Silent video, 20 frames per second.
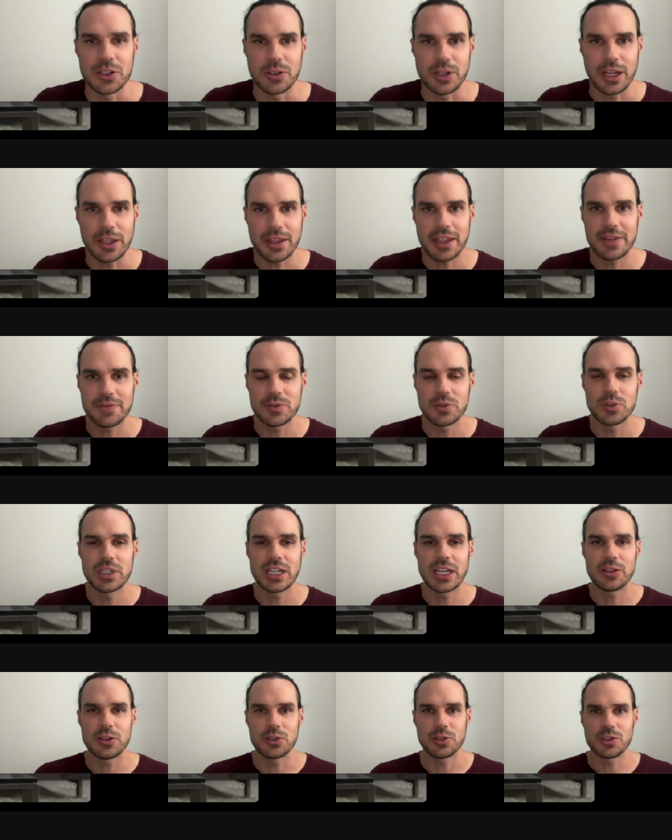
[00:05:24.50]
Right, so now that I have two
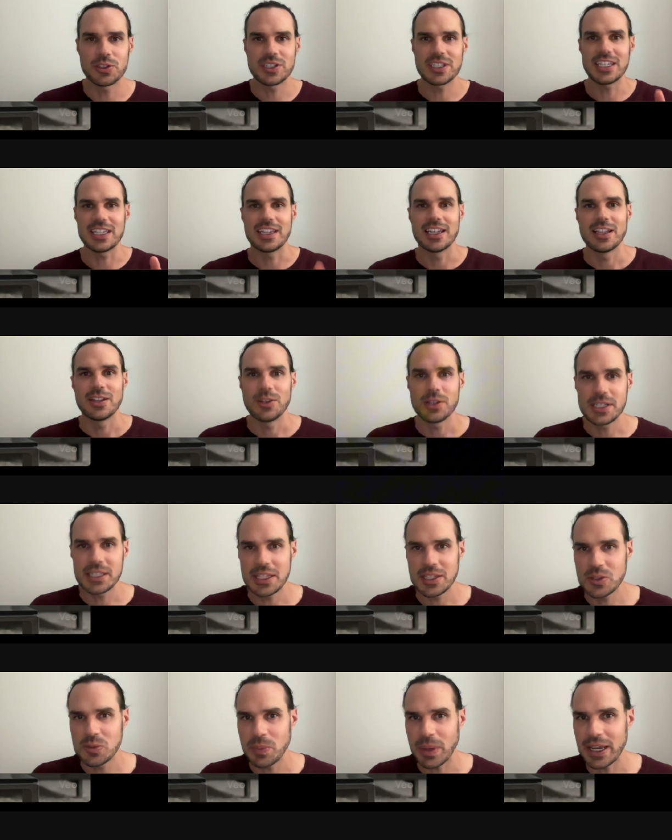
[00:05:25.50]
together, you'll see, look at
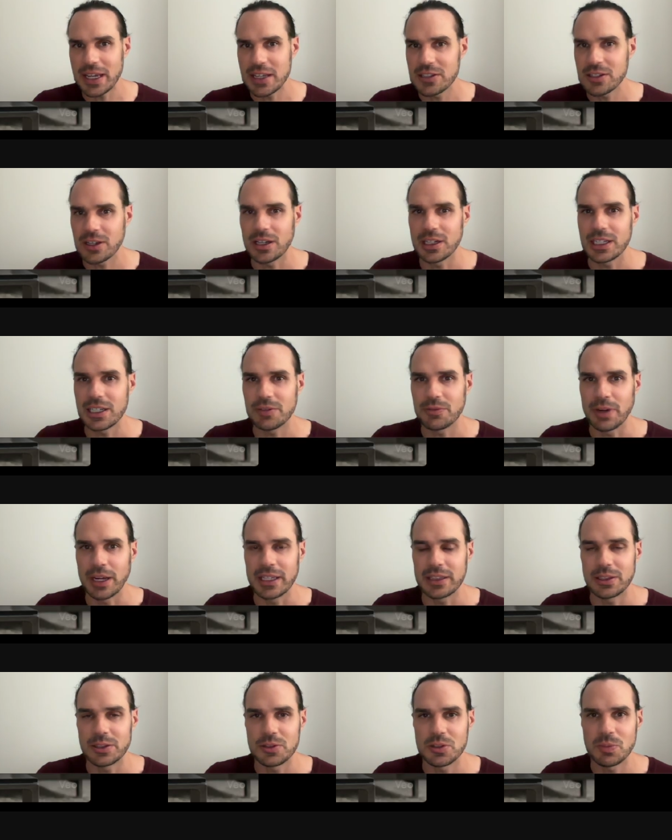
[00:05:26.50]
the spikes on it,
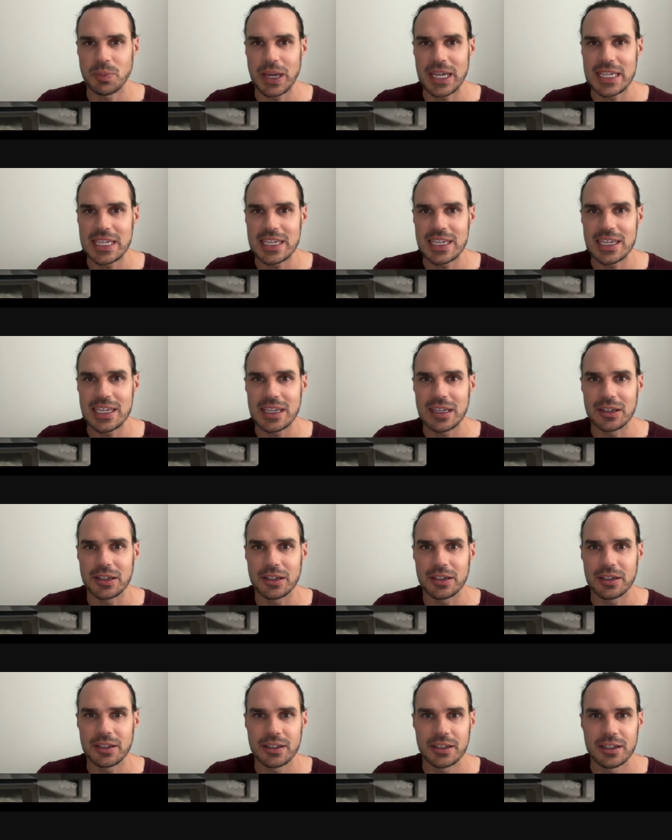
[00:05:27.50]
right? They're spiky
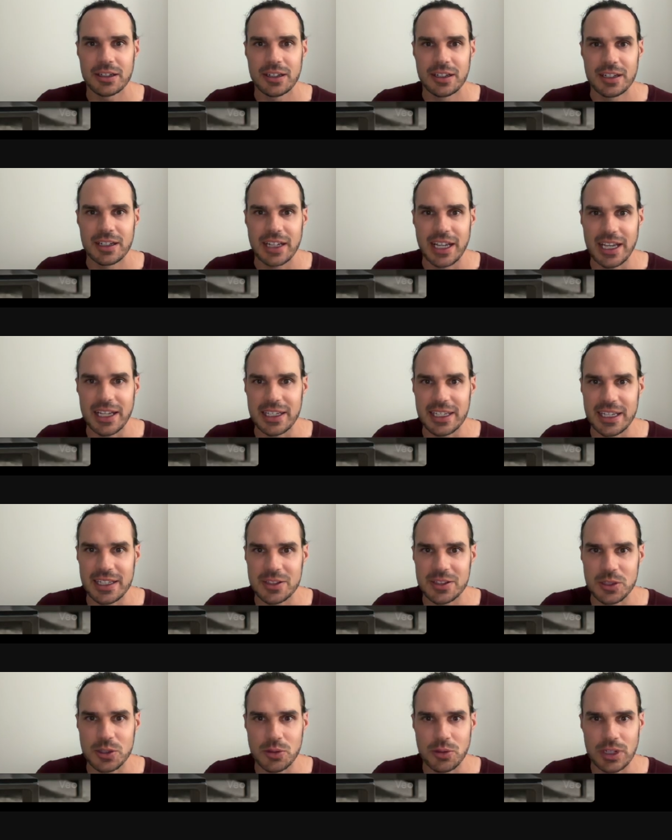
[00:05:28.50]
here and he
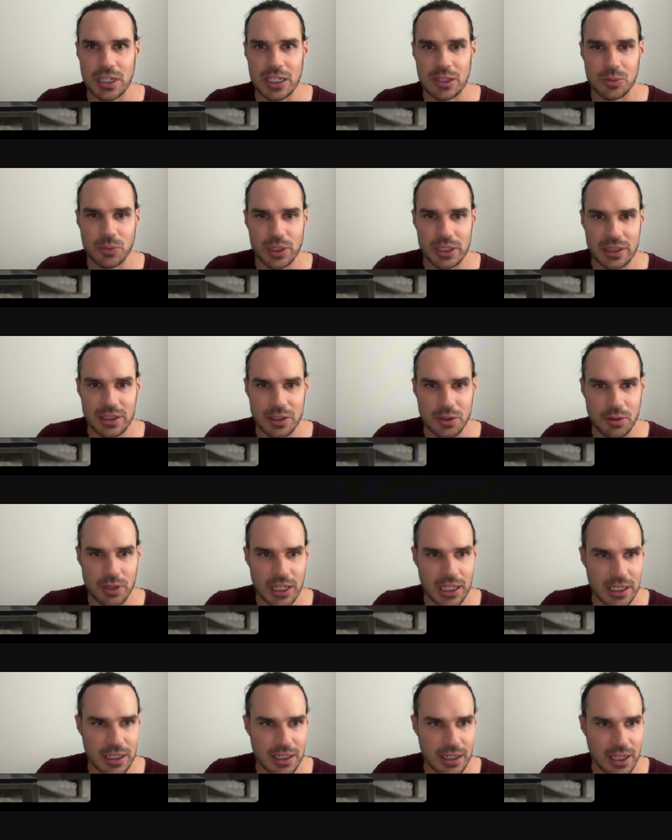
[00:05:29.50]
has the green with the
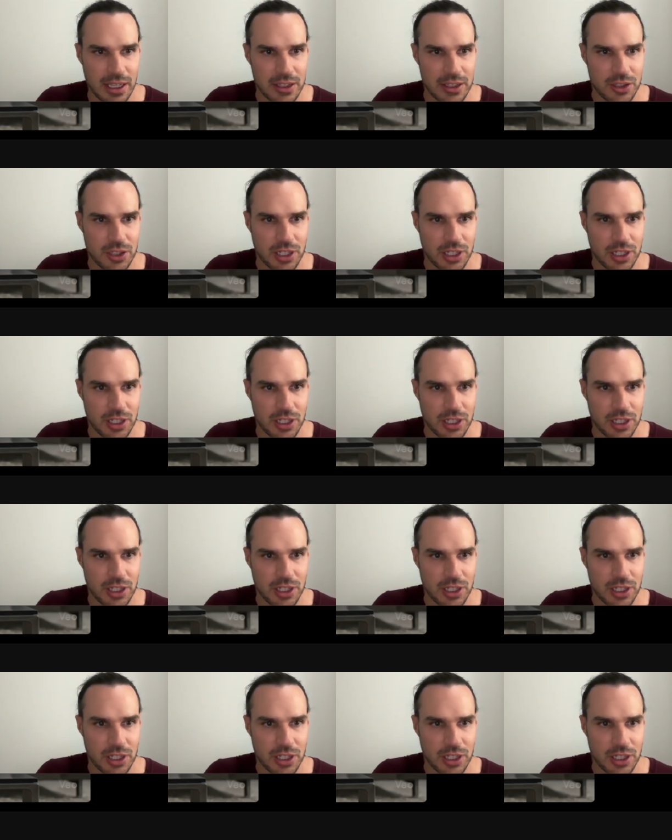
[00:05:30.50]
green, and